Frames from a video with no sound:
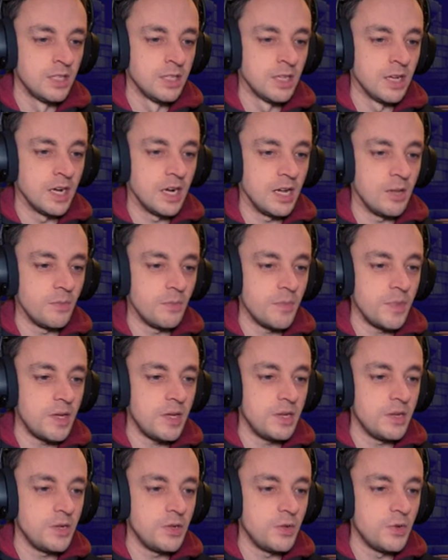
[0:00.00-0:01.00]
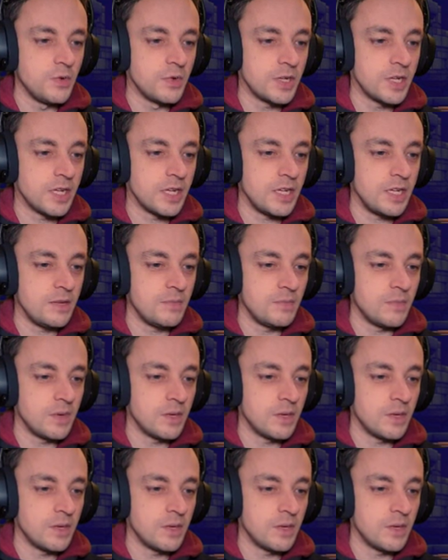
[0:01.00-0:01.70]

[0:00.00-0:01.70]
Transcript: I mean, you came